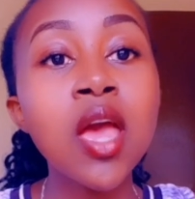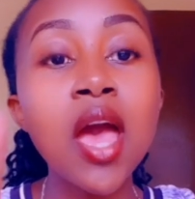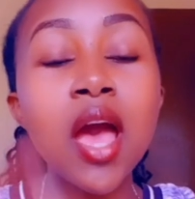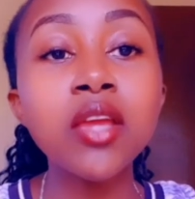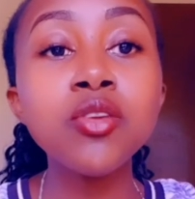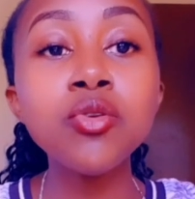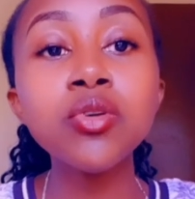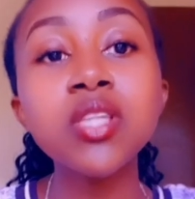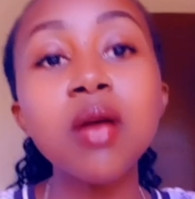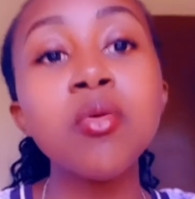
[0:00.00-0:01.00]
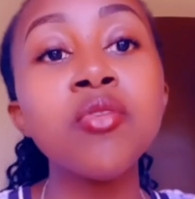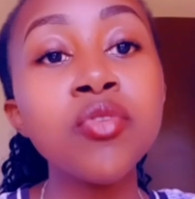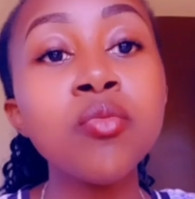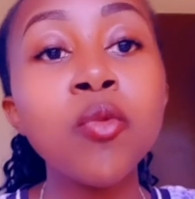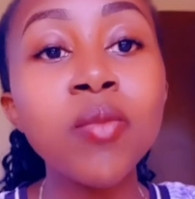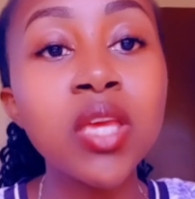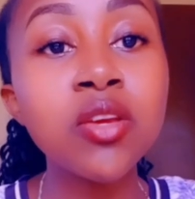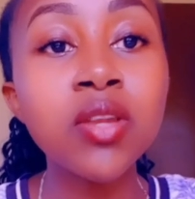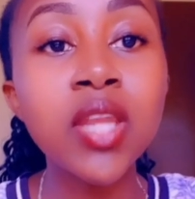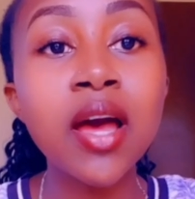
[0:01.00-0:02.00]
I know some of you
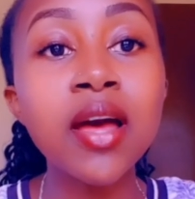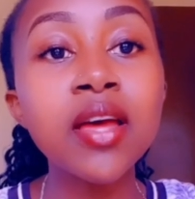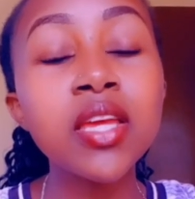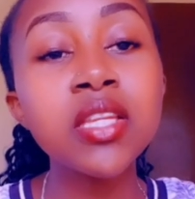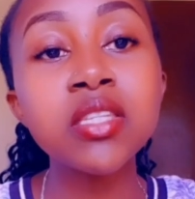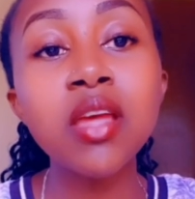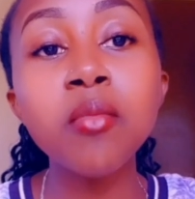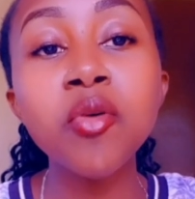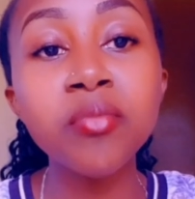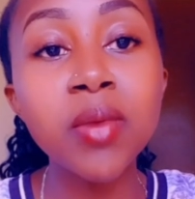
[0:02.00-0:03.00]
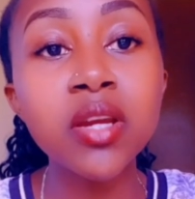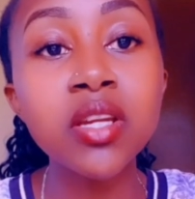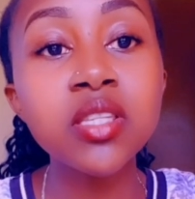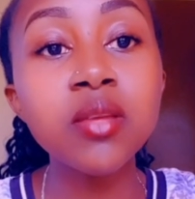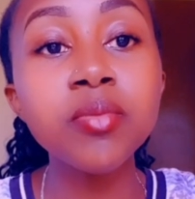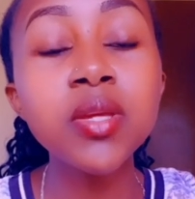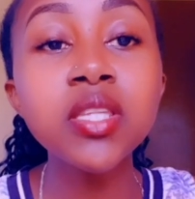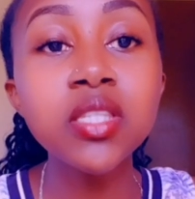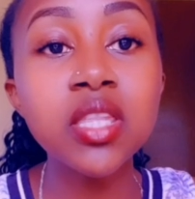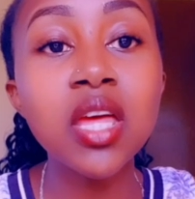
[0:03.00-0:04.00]
mumeiona in some of my recipes.
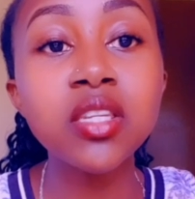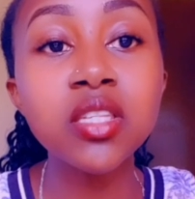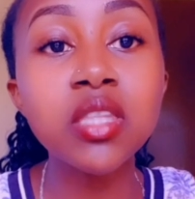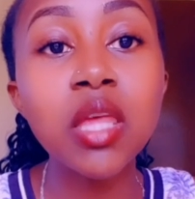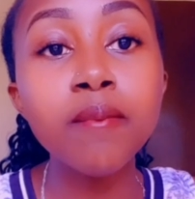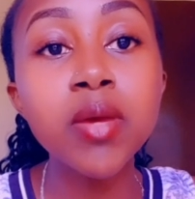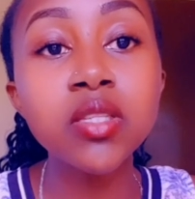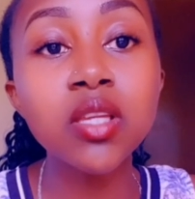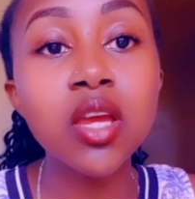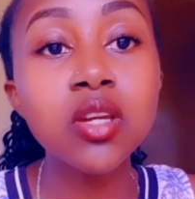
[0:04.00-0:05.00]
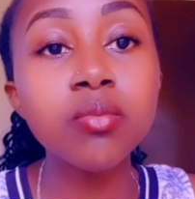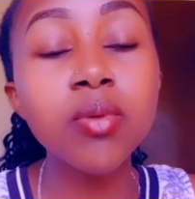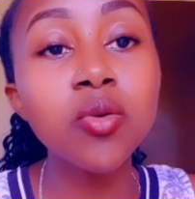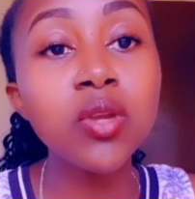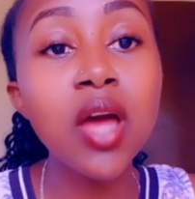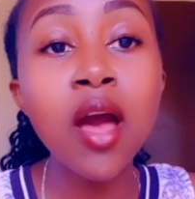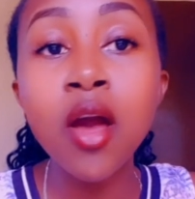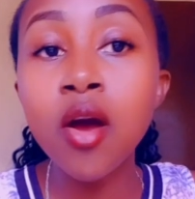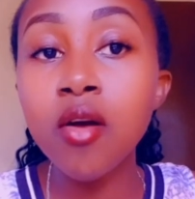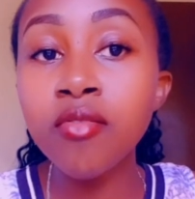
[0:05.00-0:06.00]
That is the best curry powder.
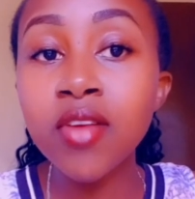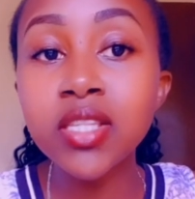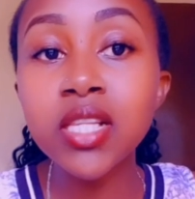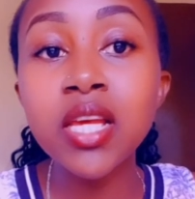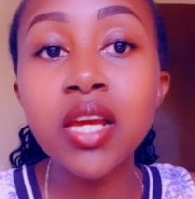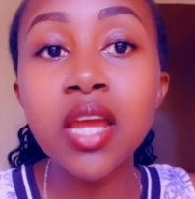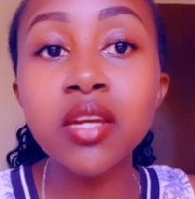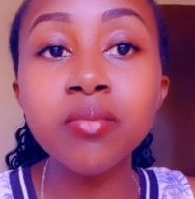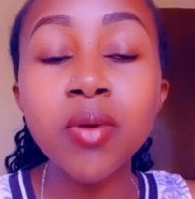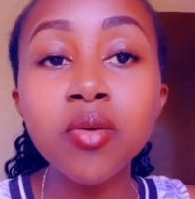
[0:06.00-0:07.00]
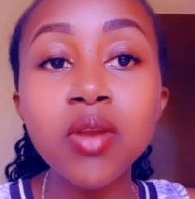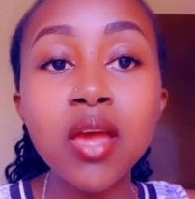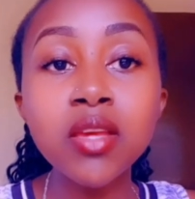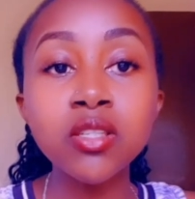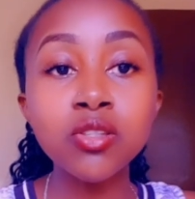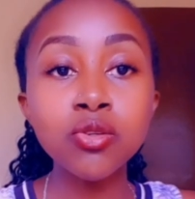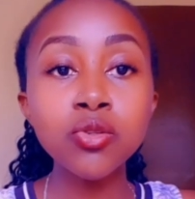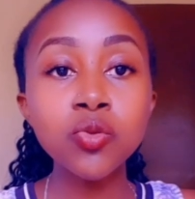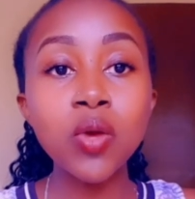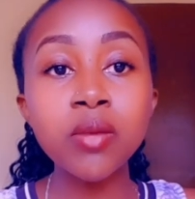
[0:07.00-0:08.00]
Obviously, curry powder is
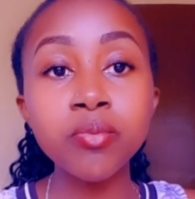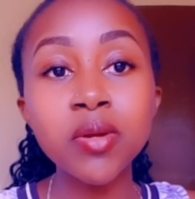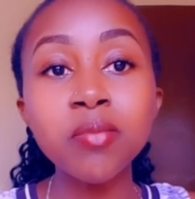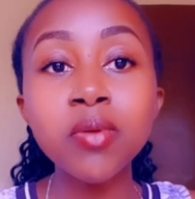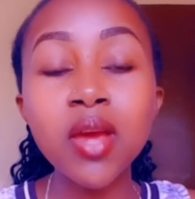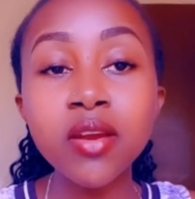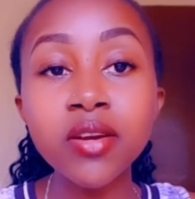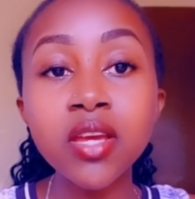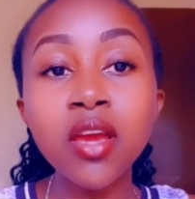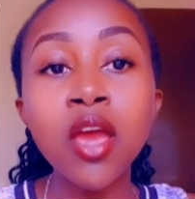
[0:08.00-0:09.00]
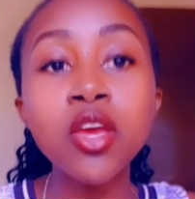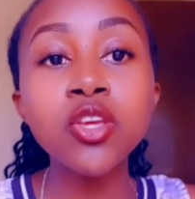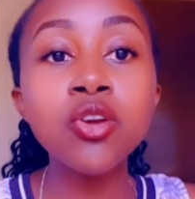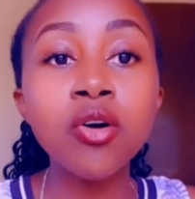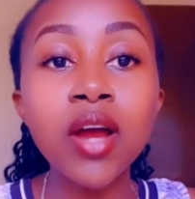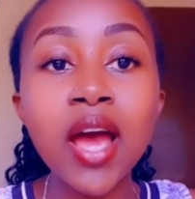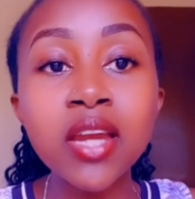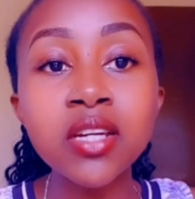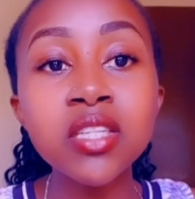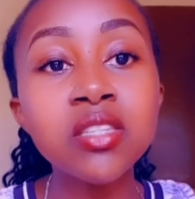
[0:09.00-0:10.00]
used while preparing your
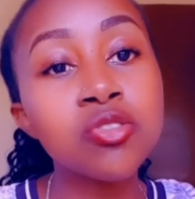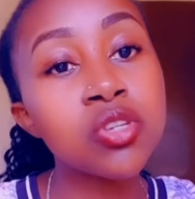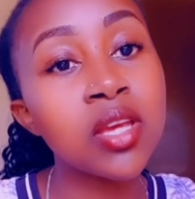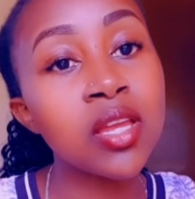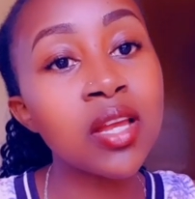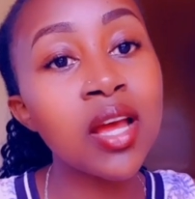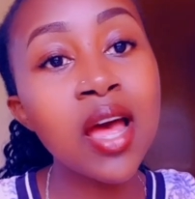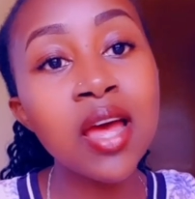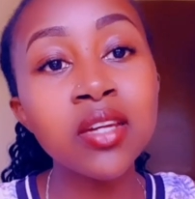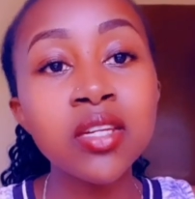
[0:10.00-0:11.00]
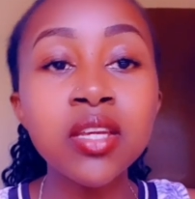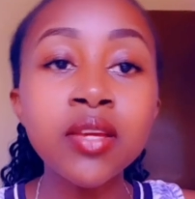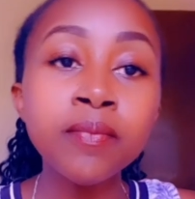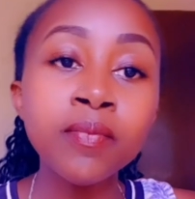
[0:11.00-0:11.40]
curries, chicken curry,